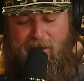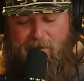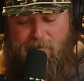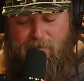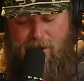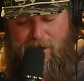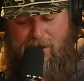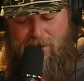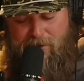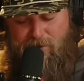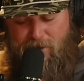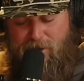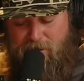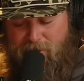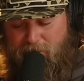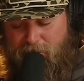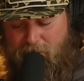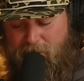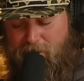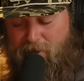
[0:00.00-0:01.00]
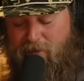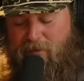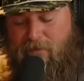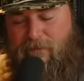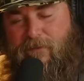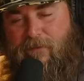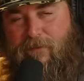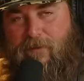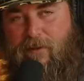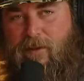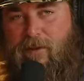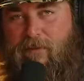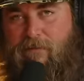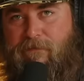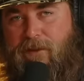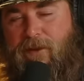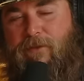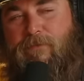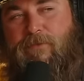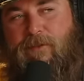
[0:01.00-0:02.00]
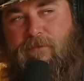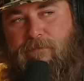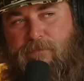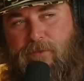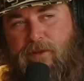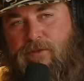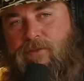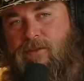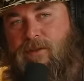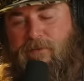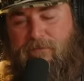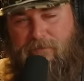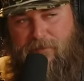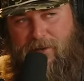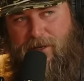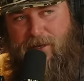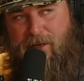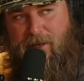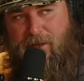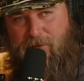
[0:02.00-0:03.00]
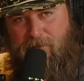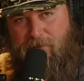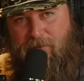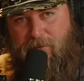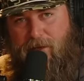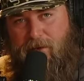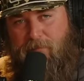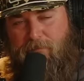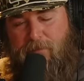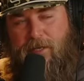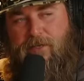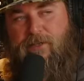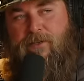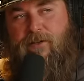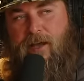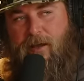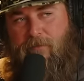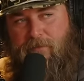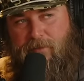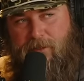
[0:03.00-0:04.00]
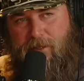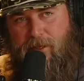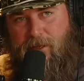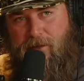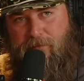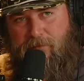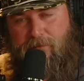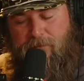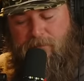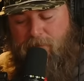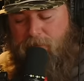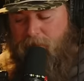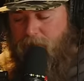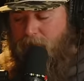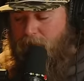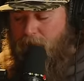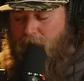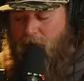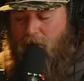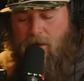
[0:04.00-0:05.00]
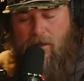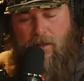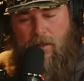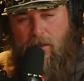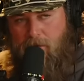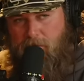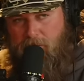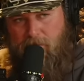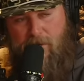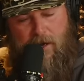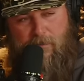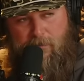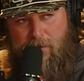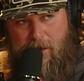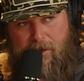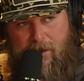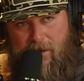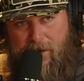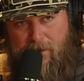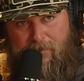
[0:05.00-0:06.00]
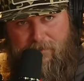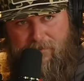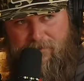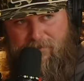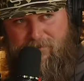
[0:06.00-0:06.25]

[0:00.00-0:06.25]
Me and Justin can can film some YouTube videos like bench top stuff. It's not a big deal.